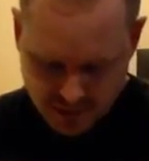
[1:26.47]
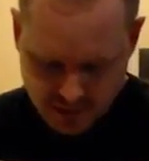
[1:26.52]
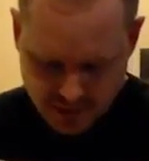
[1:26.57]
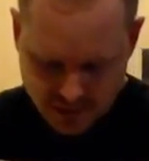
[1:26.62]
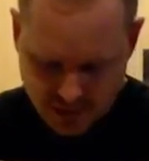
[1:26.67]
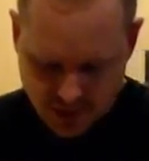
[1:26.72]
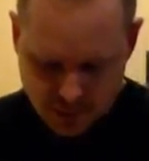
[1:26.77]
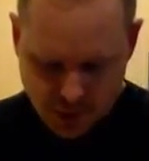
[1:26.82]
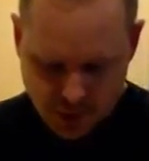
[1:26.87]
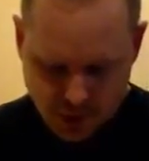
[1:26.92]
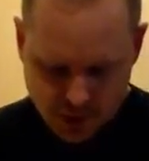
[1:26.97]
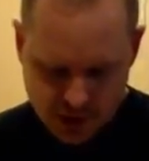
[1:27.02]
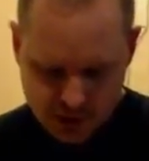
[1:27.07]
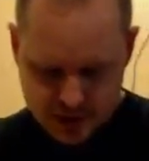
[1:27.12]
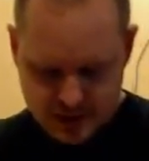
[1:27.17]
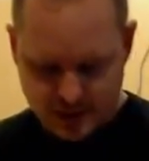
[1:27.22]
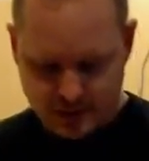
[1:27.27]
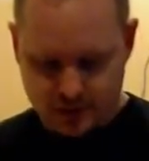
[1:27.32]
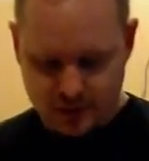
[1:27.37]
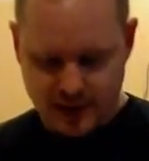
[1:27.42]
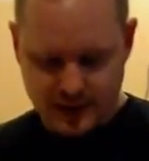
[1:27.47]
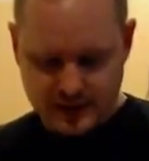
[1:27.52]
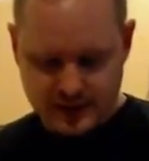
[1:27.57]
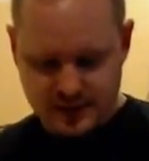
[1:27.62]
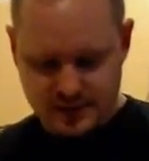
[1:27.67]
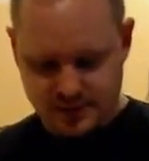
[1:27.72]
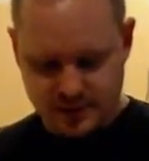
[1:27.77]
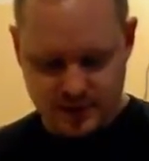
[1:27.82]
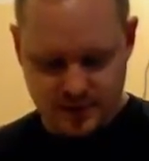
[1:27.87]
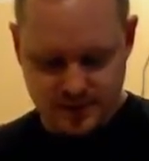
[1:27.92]
I'm not going to use the crusts
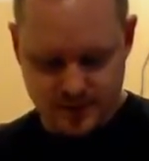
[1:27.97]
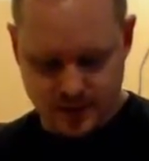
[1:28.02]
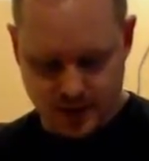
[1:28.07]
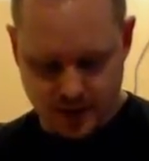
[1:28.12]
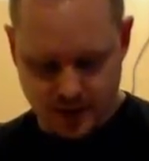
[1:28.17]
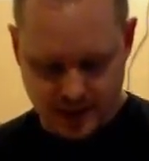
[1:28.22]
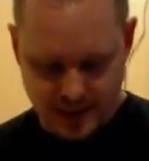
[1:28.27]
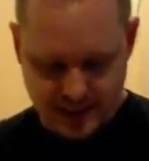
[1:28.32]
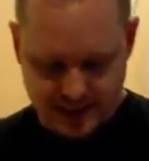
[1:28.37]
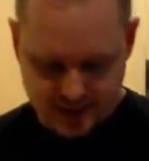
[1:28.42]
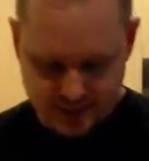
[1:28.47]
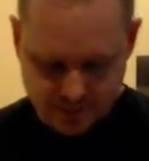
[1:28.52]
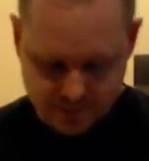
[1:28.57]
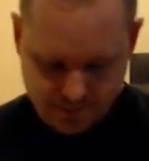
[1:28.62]
because we don't need them.